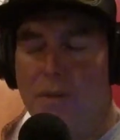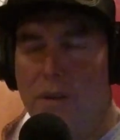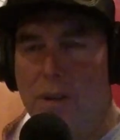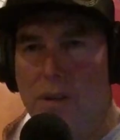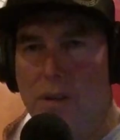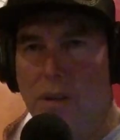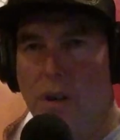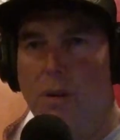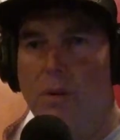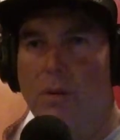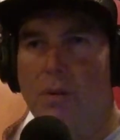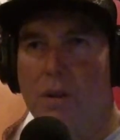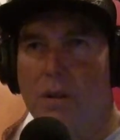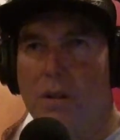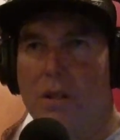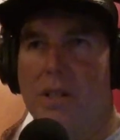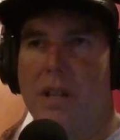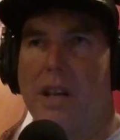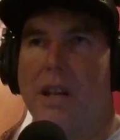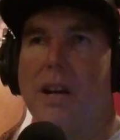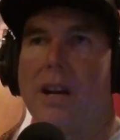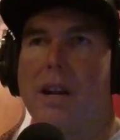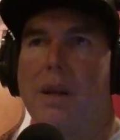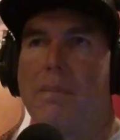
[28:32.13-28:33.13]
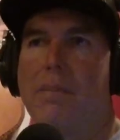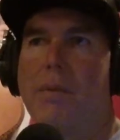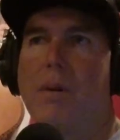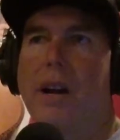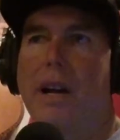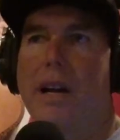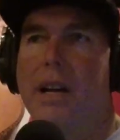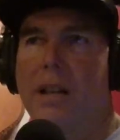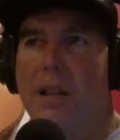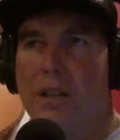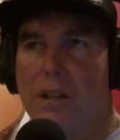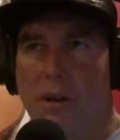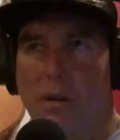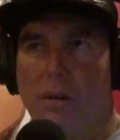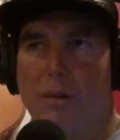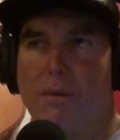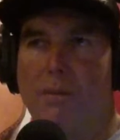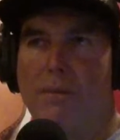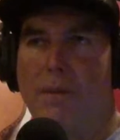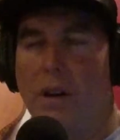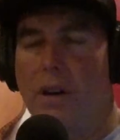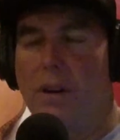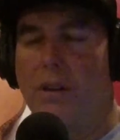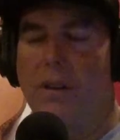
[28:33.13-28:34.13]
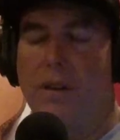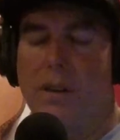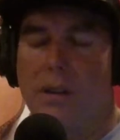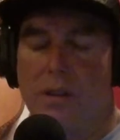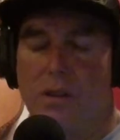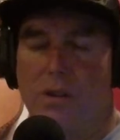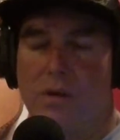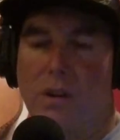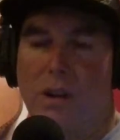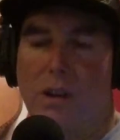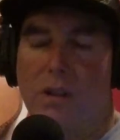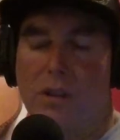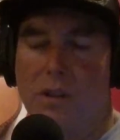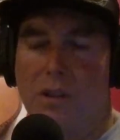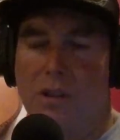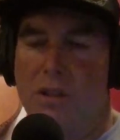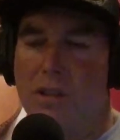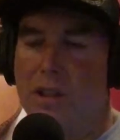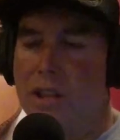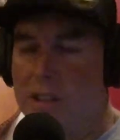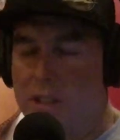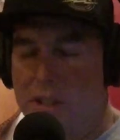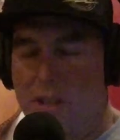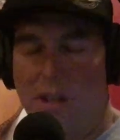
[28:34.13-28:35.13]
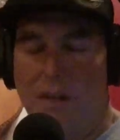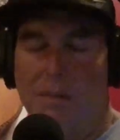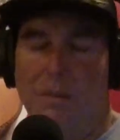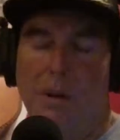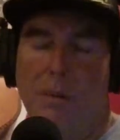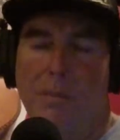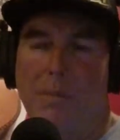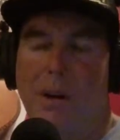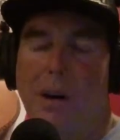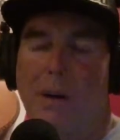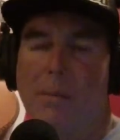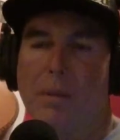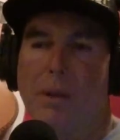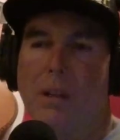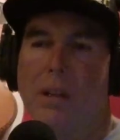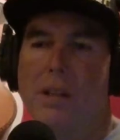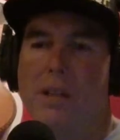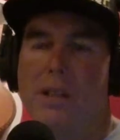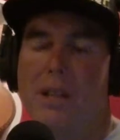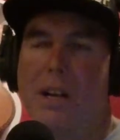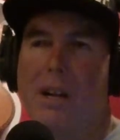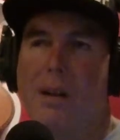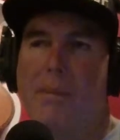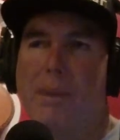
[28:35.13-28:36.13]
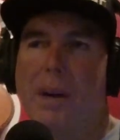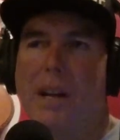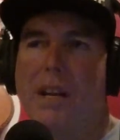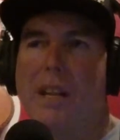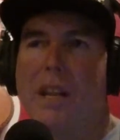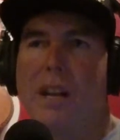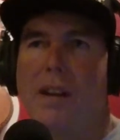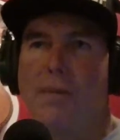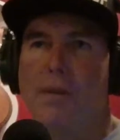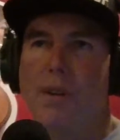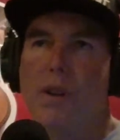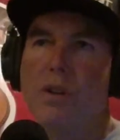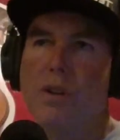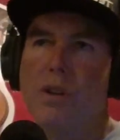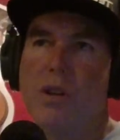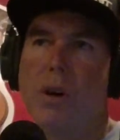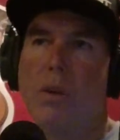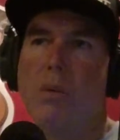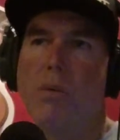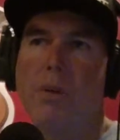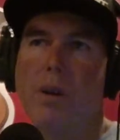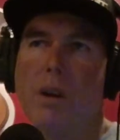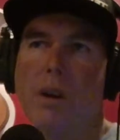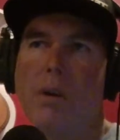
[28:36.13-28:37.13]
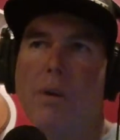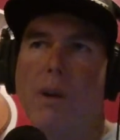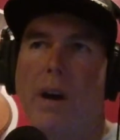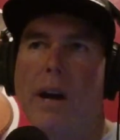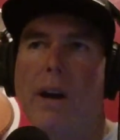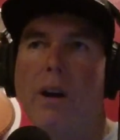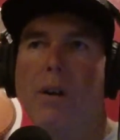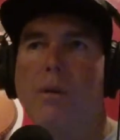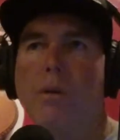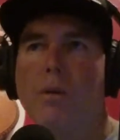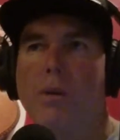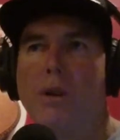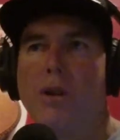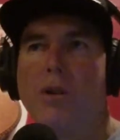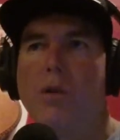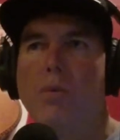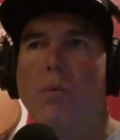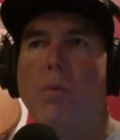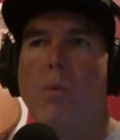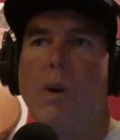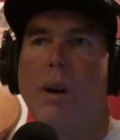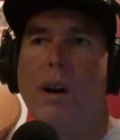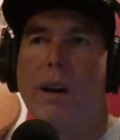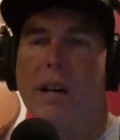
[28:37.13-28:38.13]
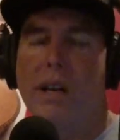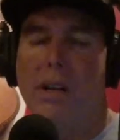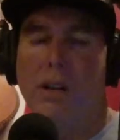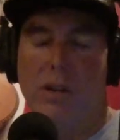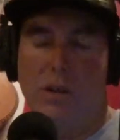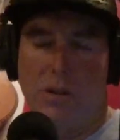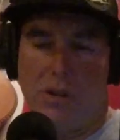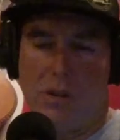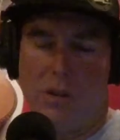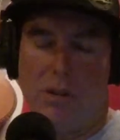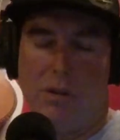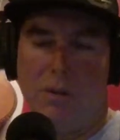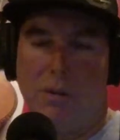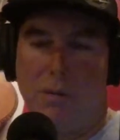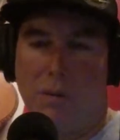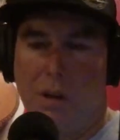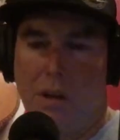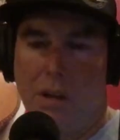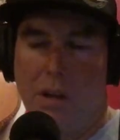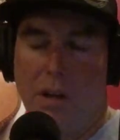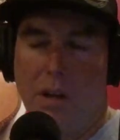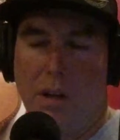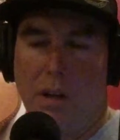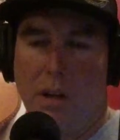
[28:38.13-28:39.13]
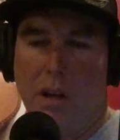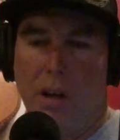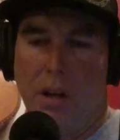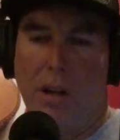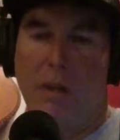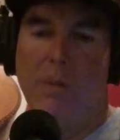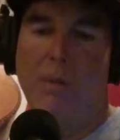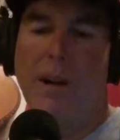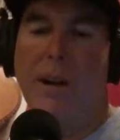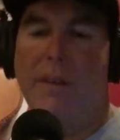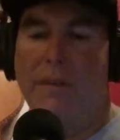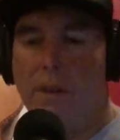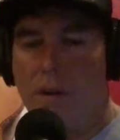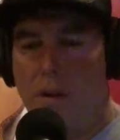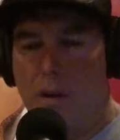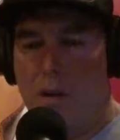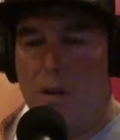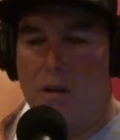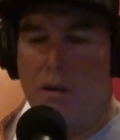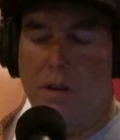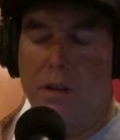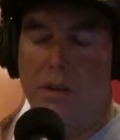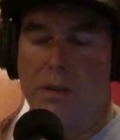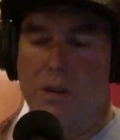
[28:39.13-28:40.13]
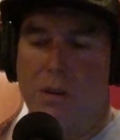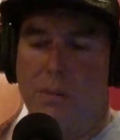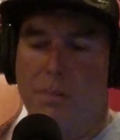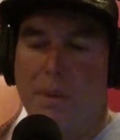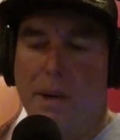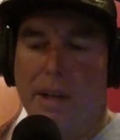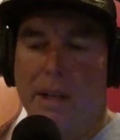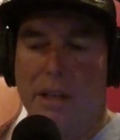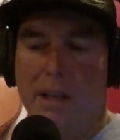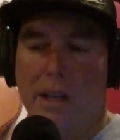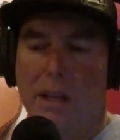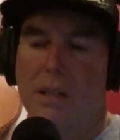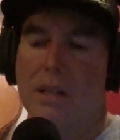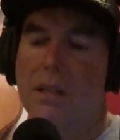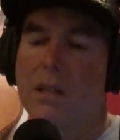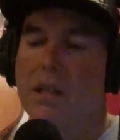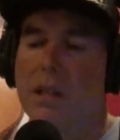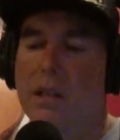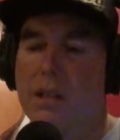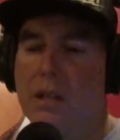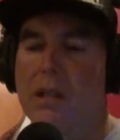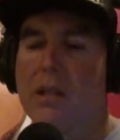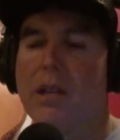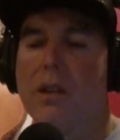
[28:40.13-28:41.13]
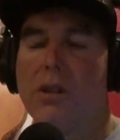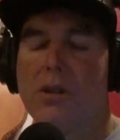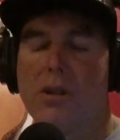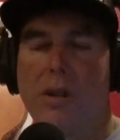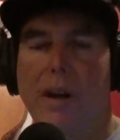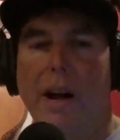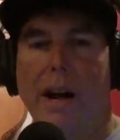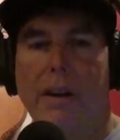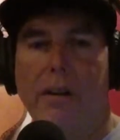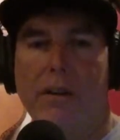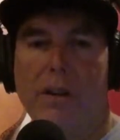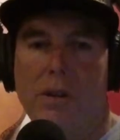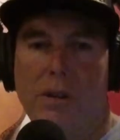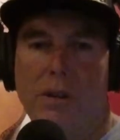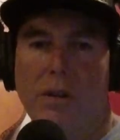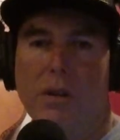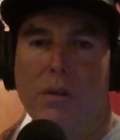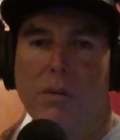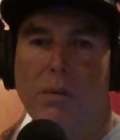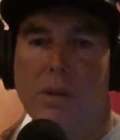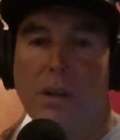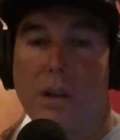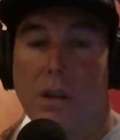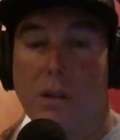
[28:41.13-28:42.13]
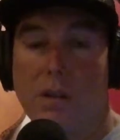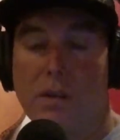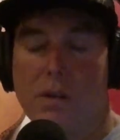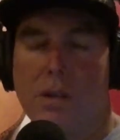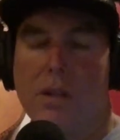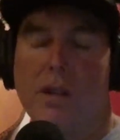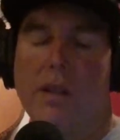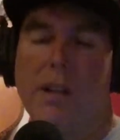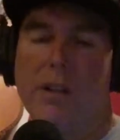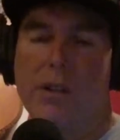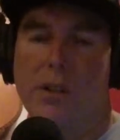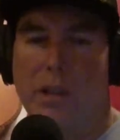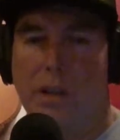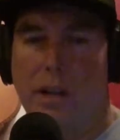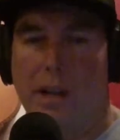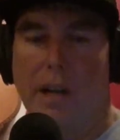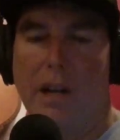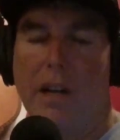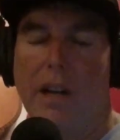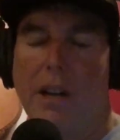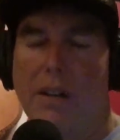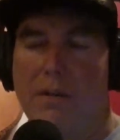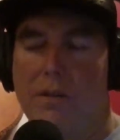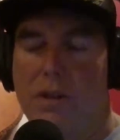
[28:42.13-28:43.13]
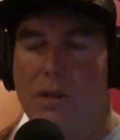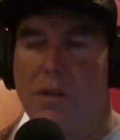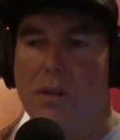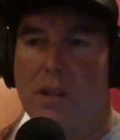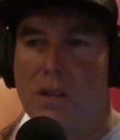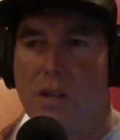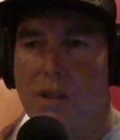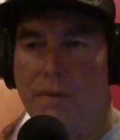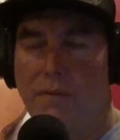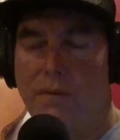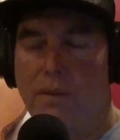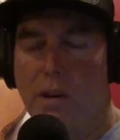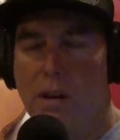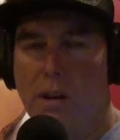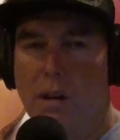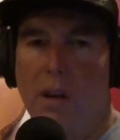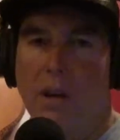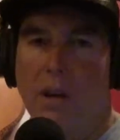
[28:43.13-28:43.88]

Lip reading: you don't set it up right and don't follow the instructions, it's going to be improperly set up. And then if you don't know how you want it tuned, and we have an article on Dirt Bike Test that tells you how to tune a Recluse clutch and kind of gives you the different